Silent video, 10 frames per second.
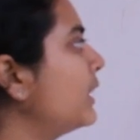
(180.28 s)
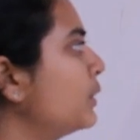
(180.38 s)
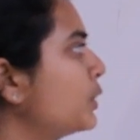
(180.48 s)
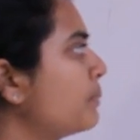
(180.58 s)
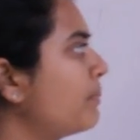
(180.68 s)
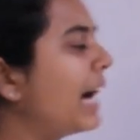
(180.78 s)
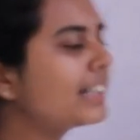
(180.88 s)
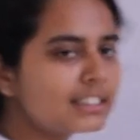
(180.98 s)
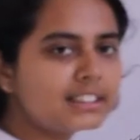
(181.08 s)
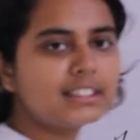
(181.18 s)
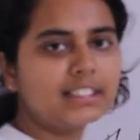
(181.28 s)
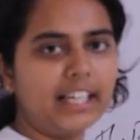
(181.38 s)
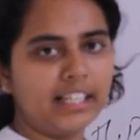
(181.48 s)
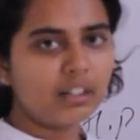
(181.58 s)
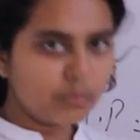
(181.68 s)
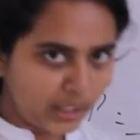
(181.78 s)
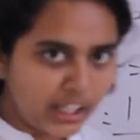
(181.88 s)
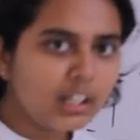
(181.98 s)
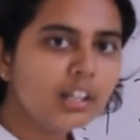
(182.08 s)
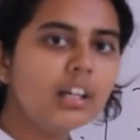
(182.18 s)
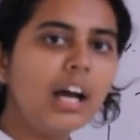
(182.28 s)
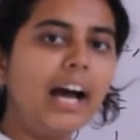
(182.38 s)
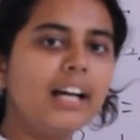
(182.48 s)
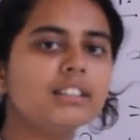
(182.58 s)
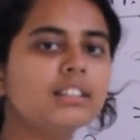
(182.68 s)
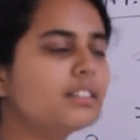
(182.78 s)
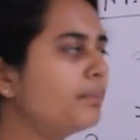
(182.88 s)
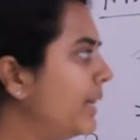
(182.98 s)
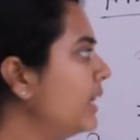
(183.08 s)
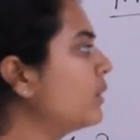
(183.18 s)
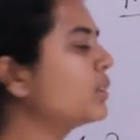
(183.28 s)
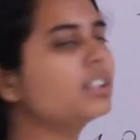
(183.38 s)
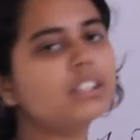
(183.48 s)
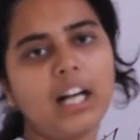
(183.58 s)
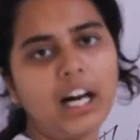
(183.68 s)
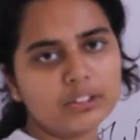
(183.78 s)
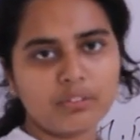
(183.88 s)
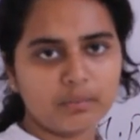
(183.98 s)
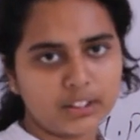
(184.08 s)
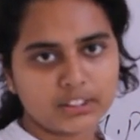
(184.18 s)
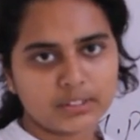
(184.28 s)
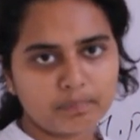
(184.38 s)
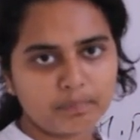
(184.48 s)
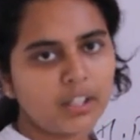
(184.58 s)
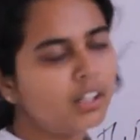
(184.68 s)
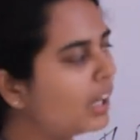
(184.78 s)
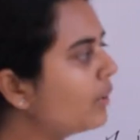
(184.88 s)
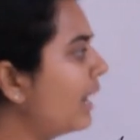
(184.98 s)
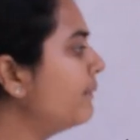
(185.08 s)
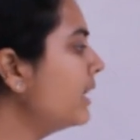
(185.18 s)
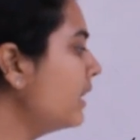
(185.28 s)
that you should practice this area well, as many questions are asked from this. Now coming